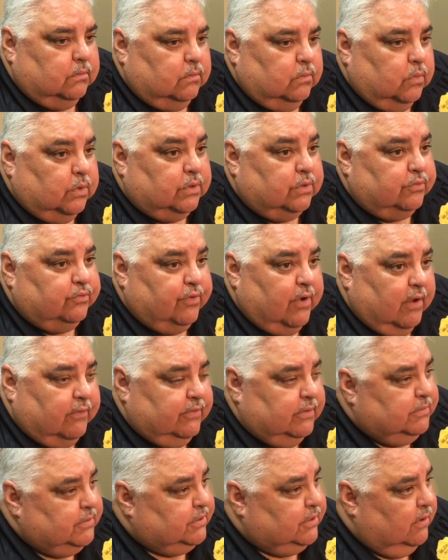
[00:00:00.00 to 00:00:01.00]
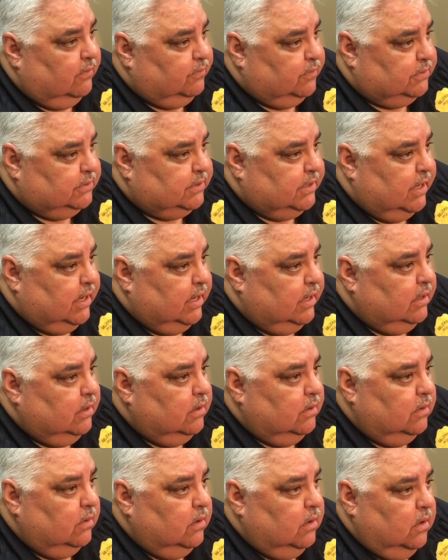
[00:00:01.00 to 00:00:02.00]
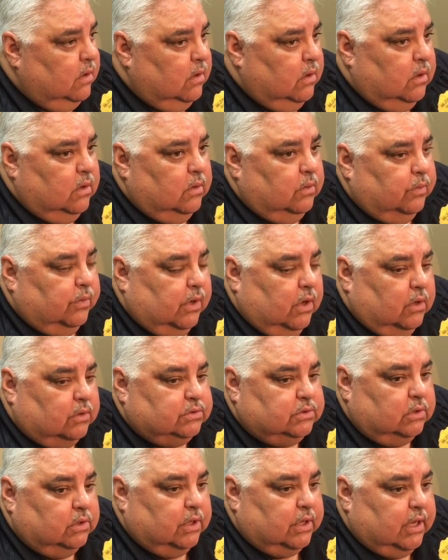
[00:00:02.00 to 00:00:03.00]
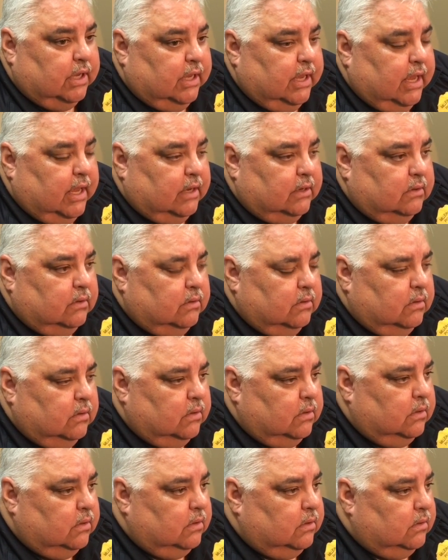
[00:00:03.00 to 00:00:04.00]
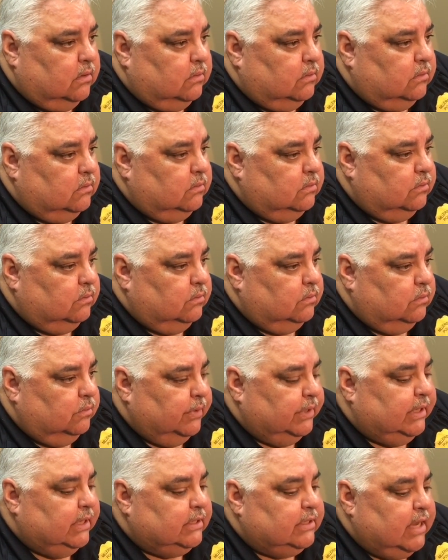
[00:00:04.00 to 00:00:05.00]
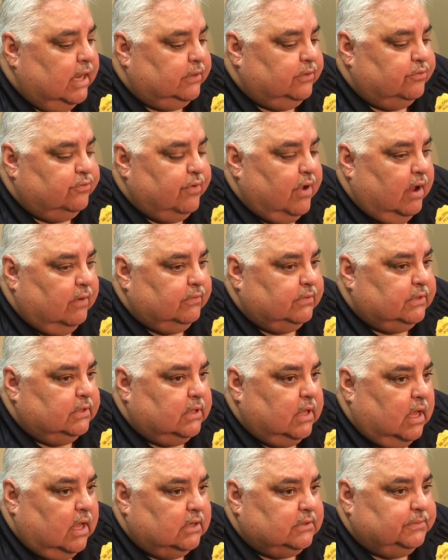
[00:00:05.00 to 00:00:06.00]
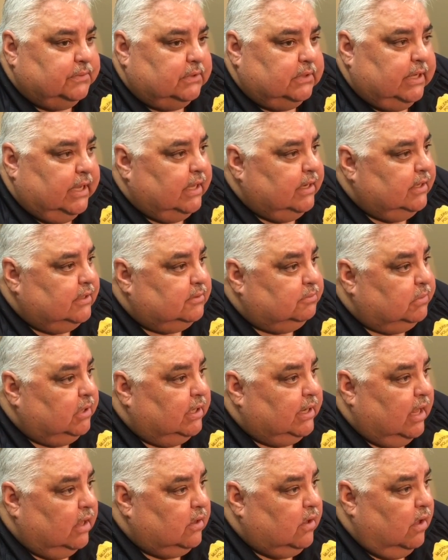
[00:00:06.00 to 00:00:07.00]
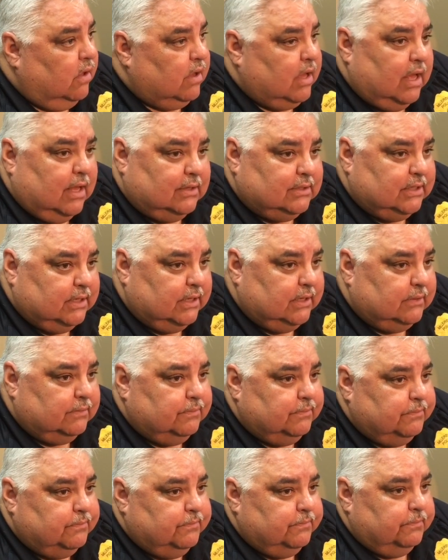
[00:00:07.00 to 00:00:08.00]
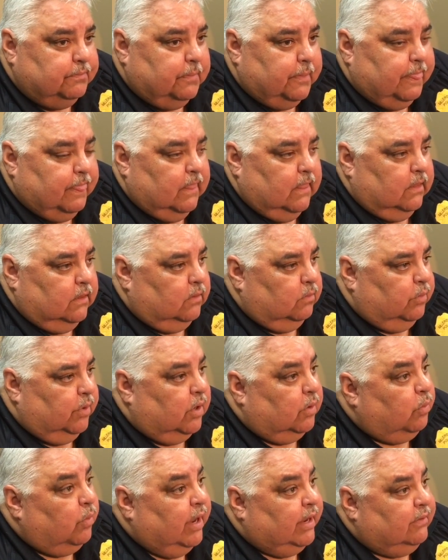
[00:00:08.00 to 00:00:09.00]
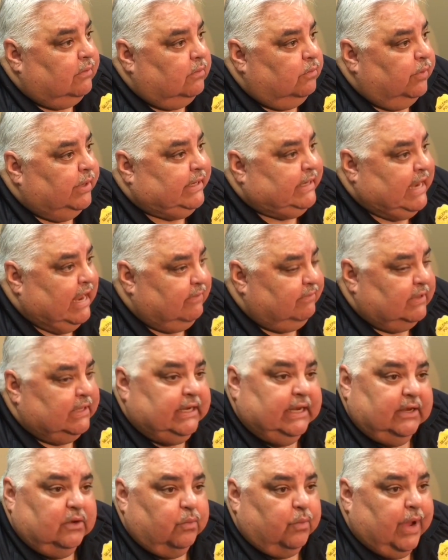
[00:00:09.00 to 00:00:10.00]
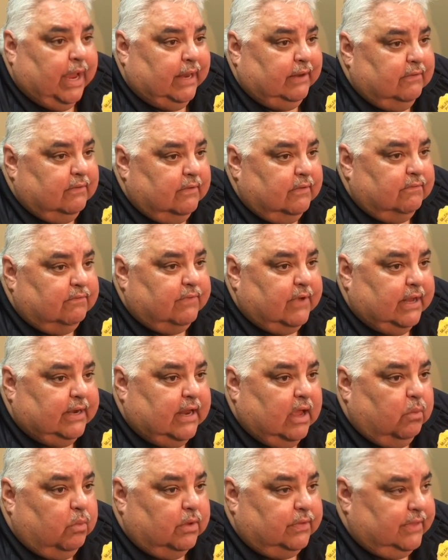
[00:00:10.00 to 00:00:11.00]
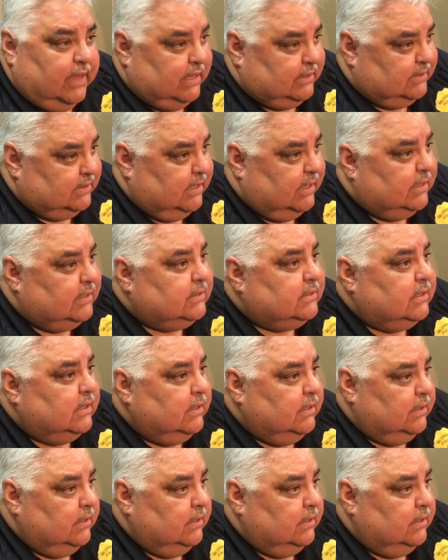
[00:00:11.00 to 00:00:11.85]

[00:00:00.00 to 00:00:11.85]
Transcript: what the driver himself will say. We're also looking at, we did take the driver to the hospital to get his blood alcohol content. We're going to wait, we definitely need to wait, find out what that says